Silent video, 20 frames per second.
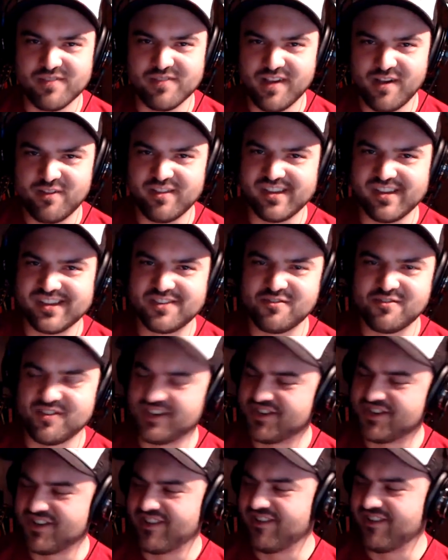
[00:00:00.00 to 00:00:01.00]
howling to
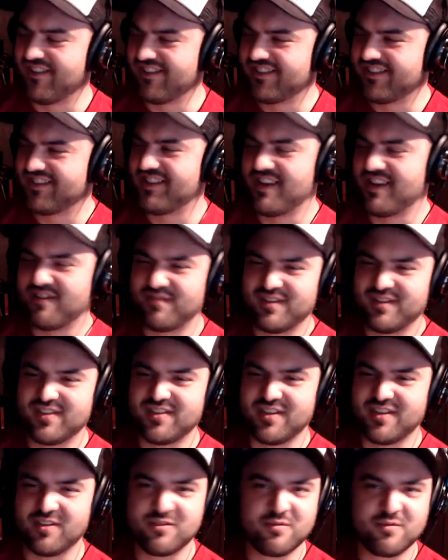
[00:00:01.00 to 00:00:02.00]
each other and stuff.
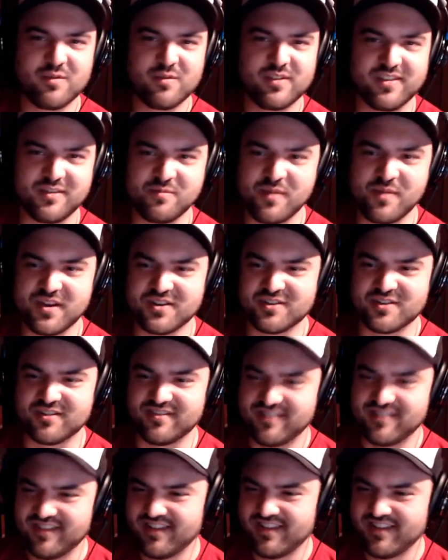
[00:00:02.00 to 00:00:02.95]
It's really special.